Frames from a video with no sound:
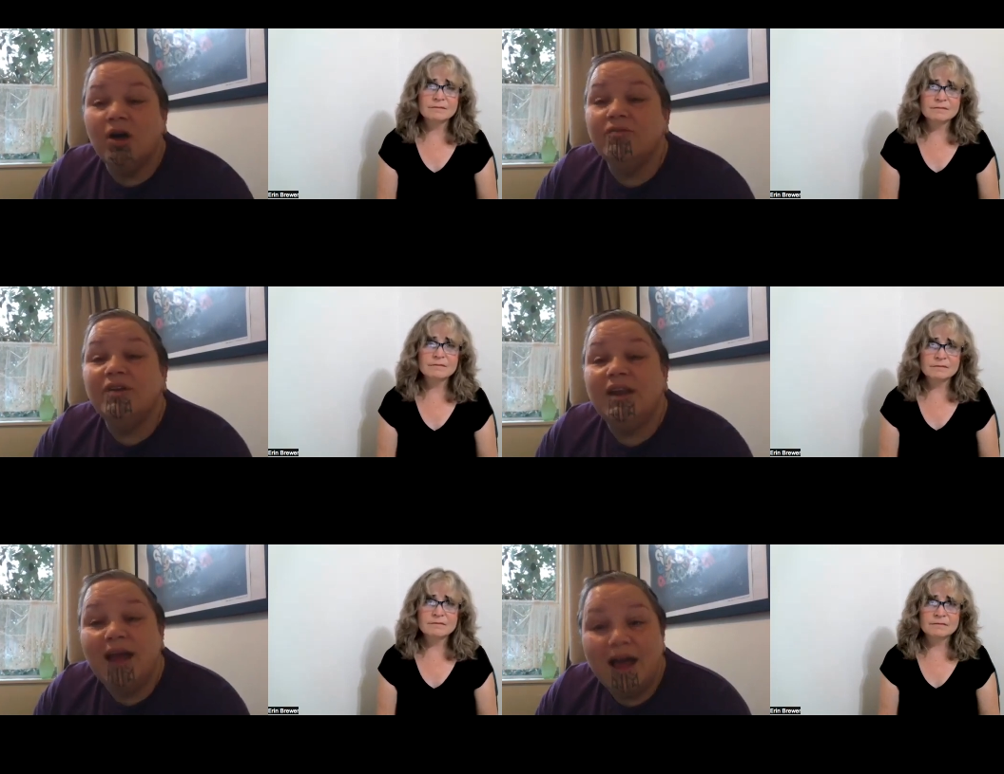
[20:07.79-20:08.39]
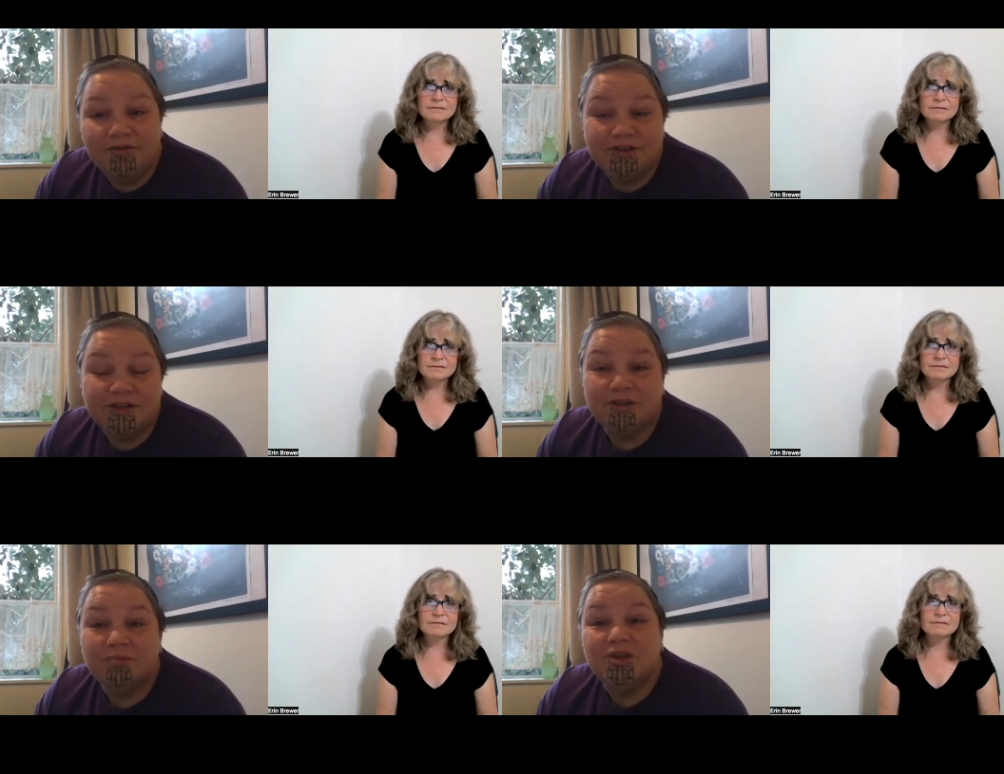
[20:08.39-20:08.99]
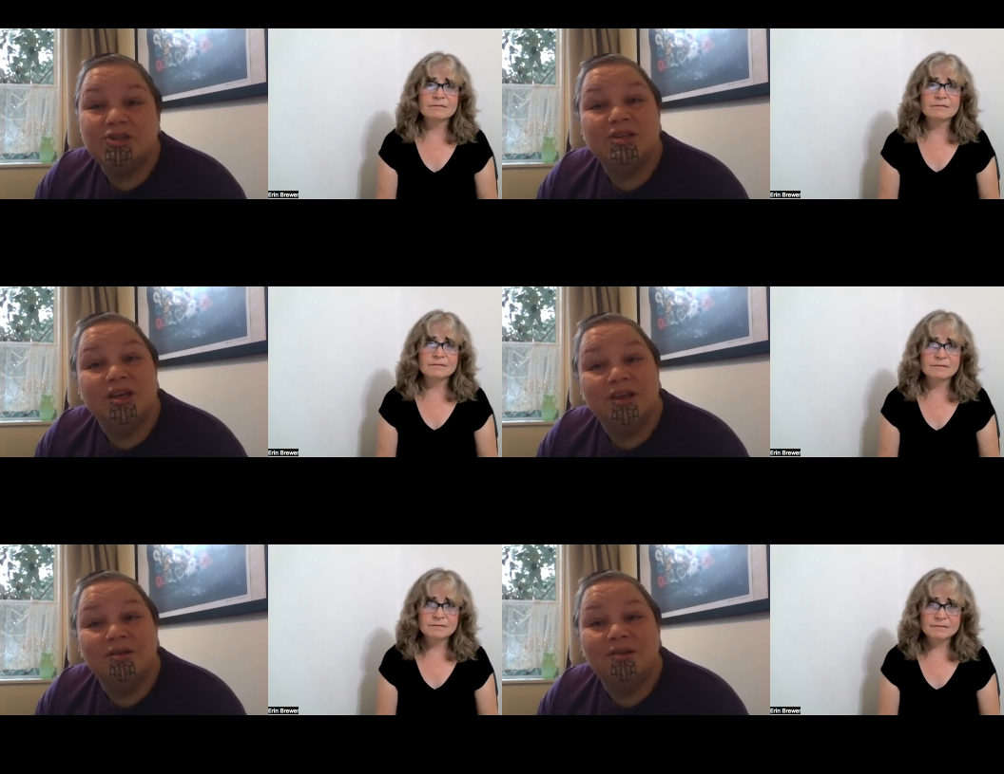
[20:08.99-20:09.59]
Speaker 1: I've laughed at them, and you
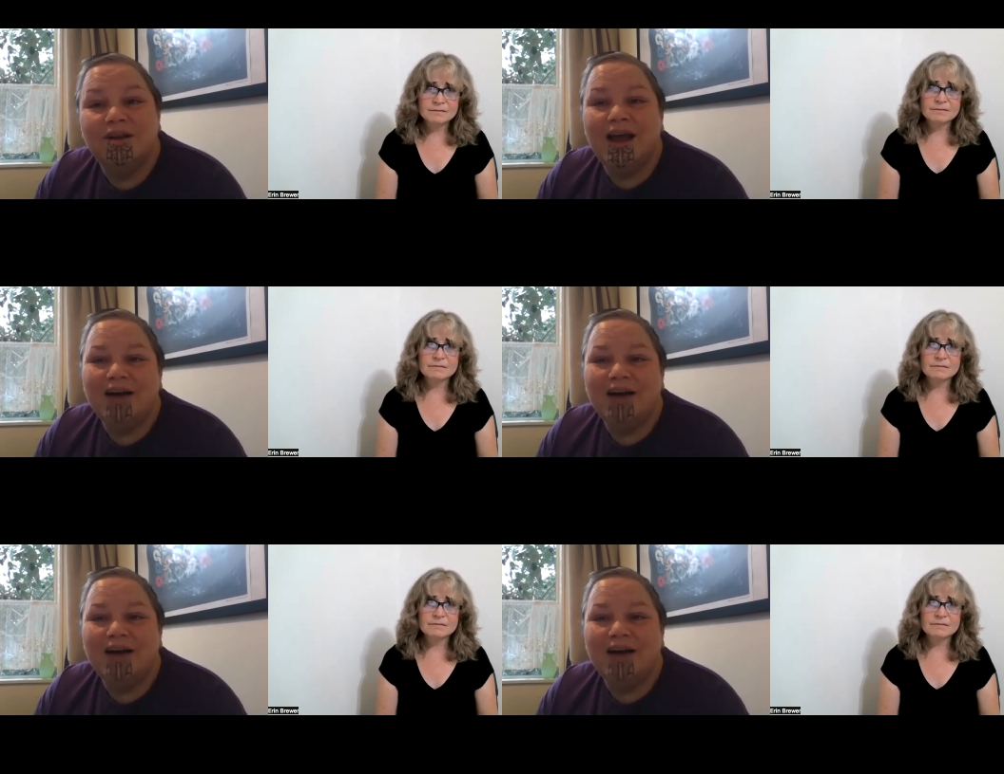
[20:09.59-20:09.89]
see,